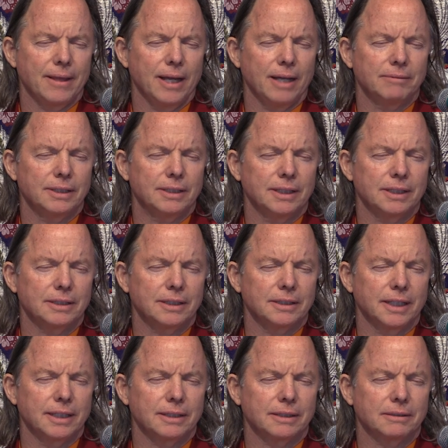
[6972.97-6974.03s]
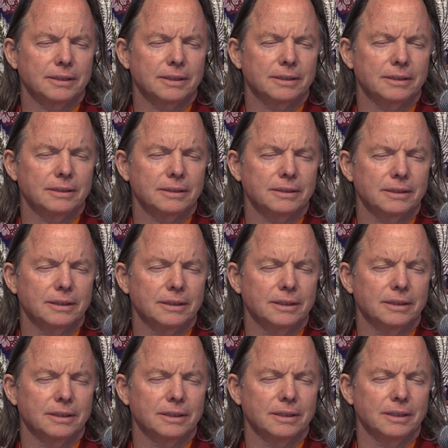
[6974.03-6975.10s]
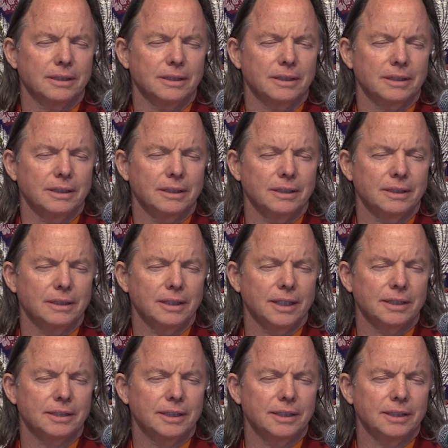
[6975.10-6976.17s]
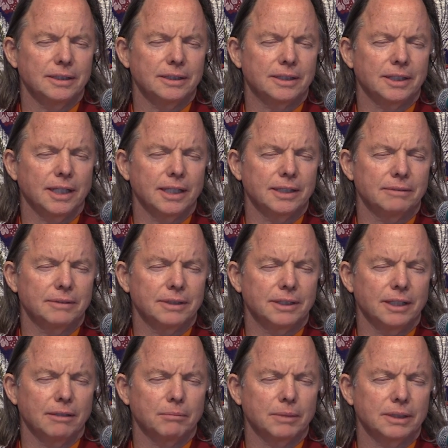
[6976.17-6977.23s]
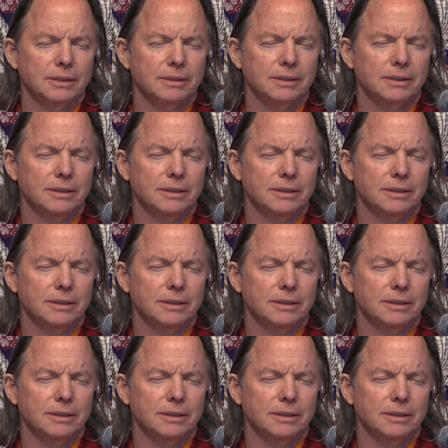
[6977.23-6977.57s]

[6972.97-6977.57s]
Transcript: Everything's like crystal, like the inside of a diamond.